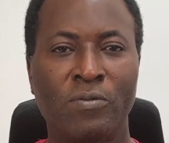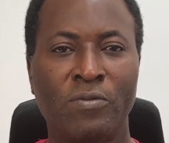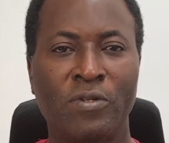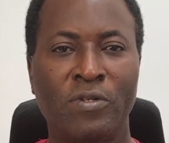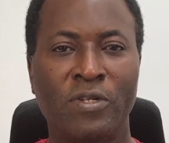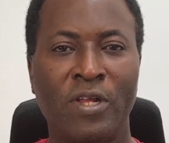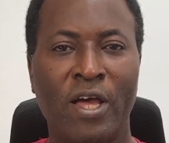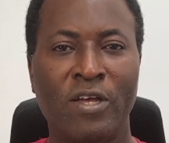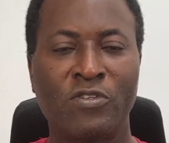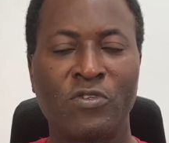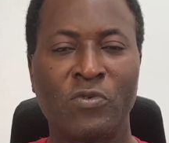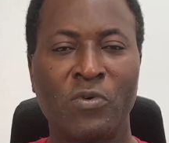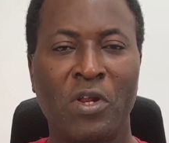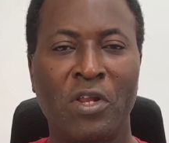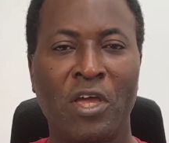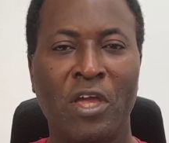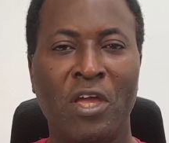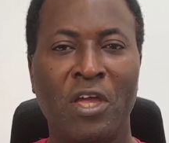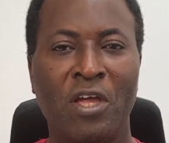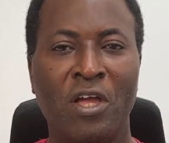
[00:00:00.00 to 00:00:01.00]
that's
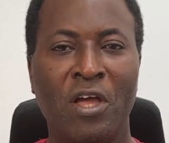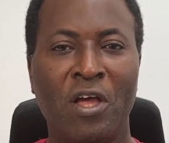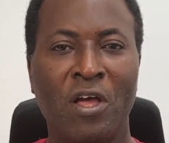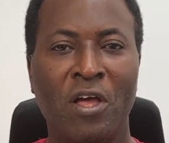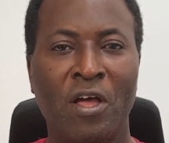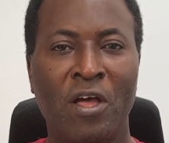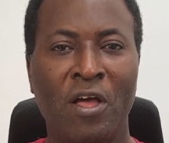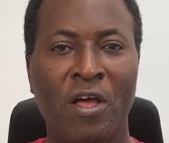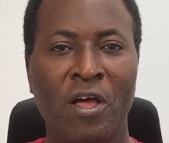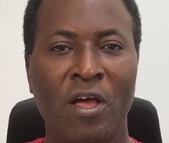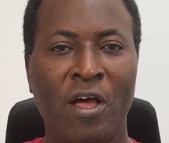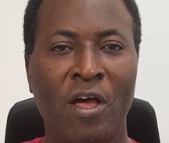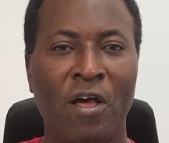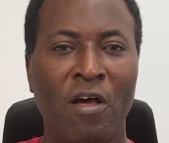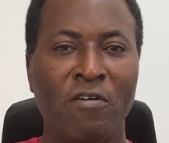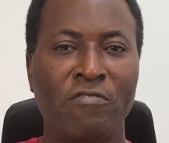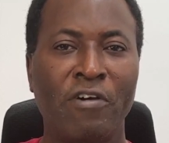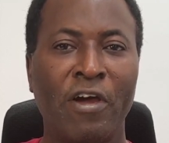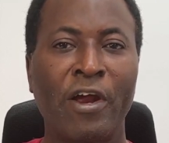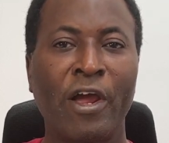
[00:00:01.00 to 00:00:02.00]
really
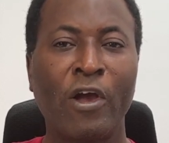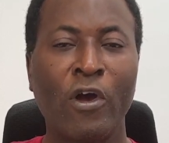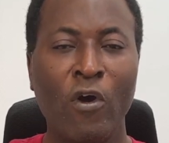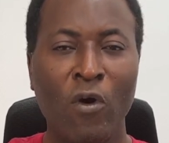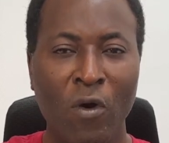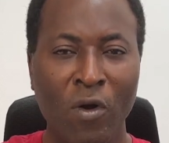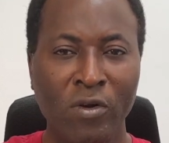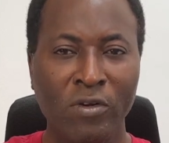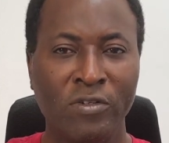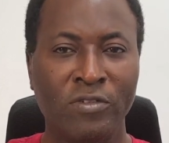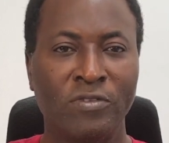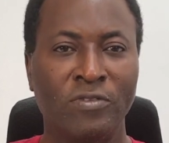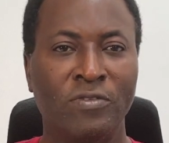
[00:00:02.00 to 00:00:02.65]
very cool.